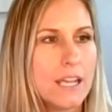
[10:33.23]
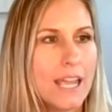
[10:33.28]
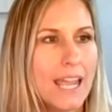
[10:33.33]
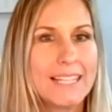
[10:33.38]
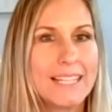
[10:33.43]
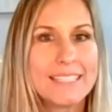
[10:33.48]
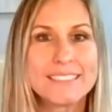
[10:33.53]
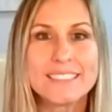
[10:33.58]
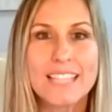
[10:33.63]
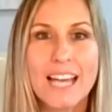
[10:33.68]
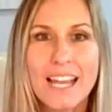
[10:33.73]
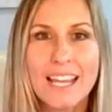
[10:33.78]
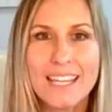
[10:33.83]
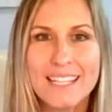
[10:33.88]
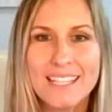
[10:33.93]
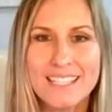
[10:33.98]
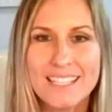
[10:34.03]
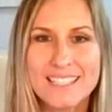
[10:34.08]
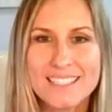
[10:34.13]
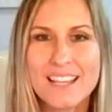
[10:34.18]

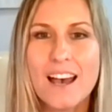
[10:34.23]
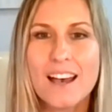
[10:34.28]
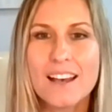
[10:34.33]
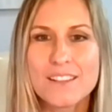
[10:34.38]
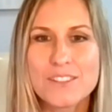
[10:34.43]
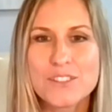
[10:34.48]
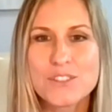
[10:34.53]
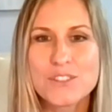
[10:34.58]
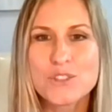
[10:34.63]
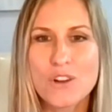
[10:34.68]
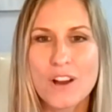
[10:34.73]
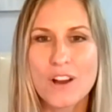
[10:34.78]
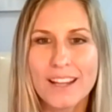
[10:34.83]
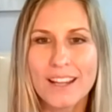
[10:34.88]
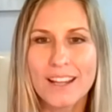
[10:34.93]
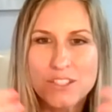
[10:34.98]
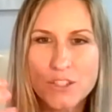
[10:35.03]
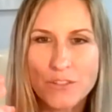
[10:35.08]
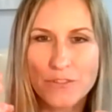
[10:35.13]
anxiety is us trying